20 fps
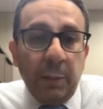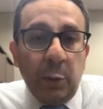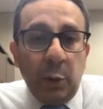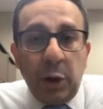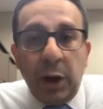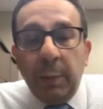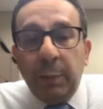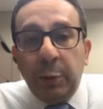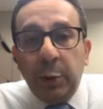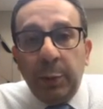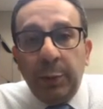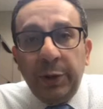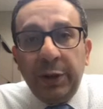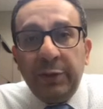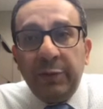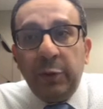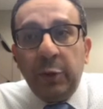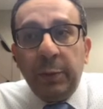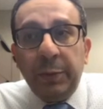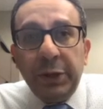more
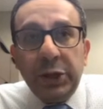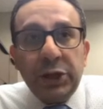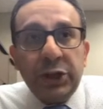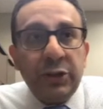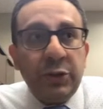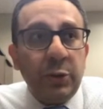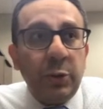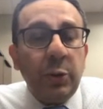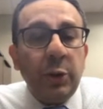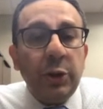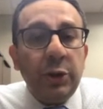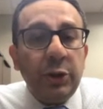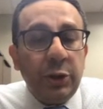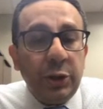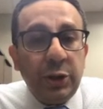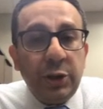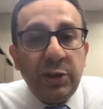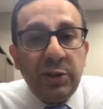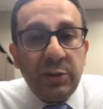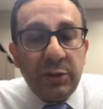appropriate for patients who
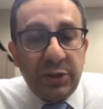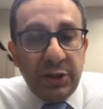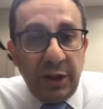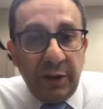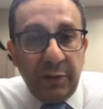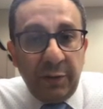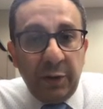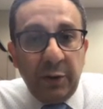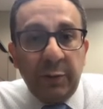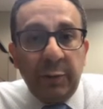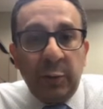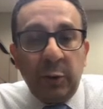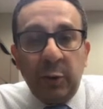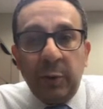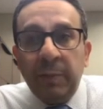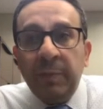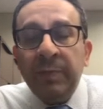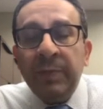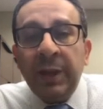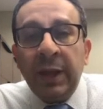continue to suffer
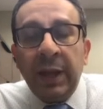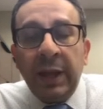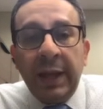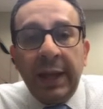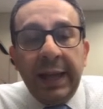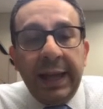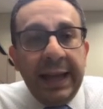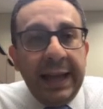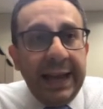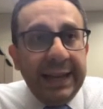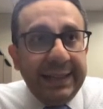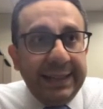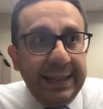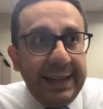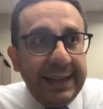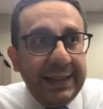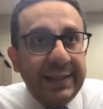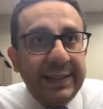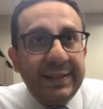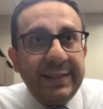from
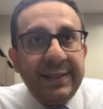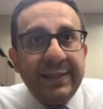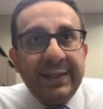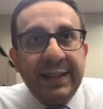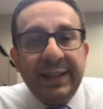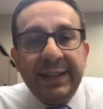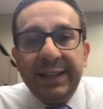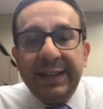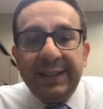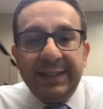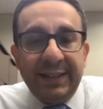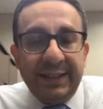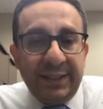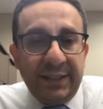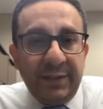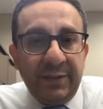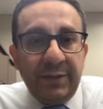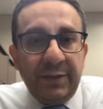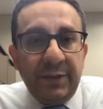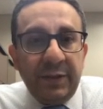atelectasis and
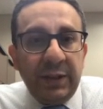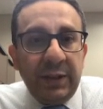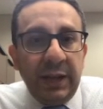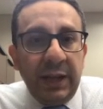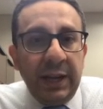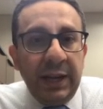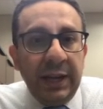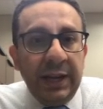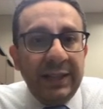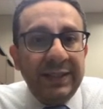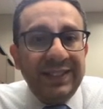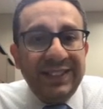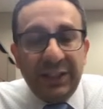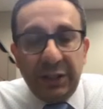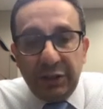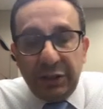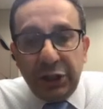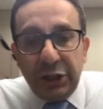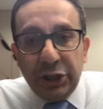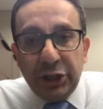excessive
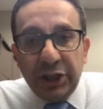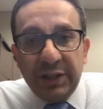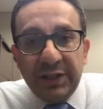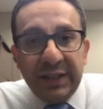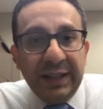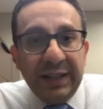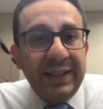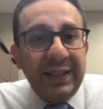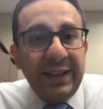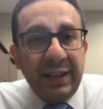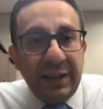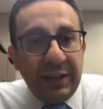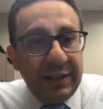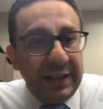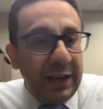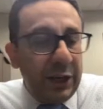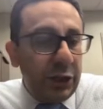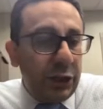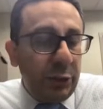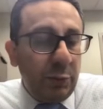secretions, and they
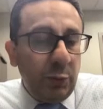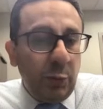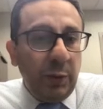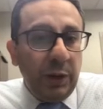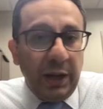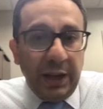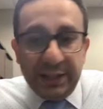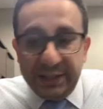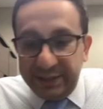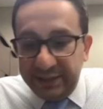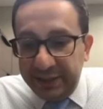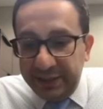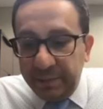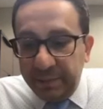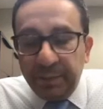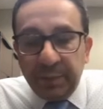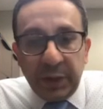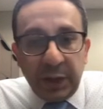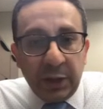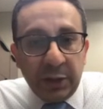cannot actually mobilize
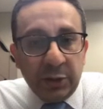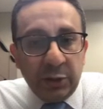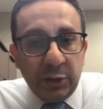them.